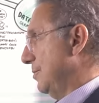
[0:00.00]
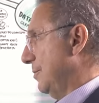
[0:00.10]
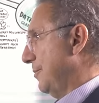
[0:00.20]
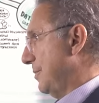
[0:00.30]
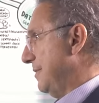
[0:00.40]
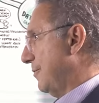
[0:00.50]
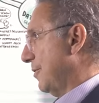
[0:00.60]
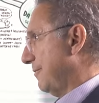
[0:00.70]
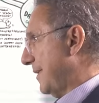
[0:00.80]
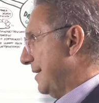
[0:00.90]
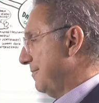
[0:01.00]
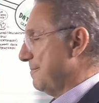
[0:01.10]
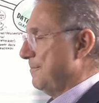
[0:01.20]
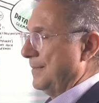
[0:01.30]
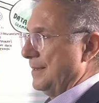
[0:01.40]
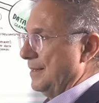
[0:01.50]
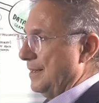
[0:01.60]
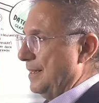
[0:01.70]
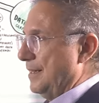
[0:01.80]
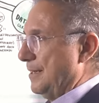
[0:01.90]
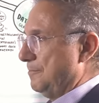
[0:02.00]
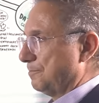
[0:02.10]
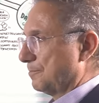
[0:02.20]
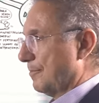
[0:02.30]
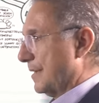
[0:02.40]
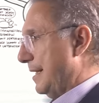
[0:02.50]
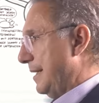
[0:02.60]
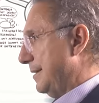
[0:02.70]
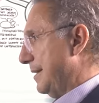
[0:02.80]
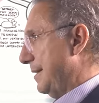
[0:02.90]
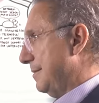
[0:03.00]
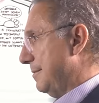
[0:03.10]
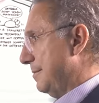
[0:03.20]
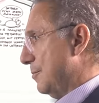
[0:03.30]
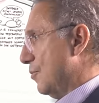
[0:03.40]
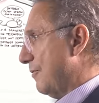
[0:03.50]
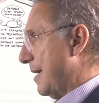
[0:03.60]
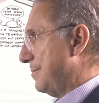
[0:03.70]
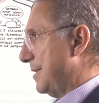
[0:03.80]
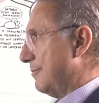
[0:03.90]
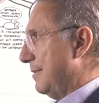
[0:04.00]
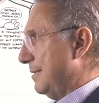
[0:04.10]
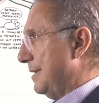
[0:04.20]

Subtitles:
mm-hmm. two, three, four, five, mm-hmm. And then move up the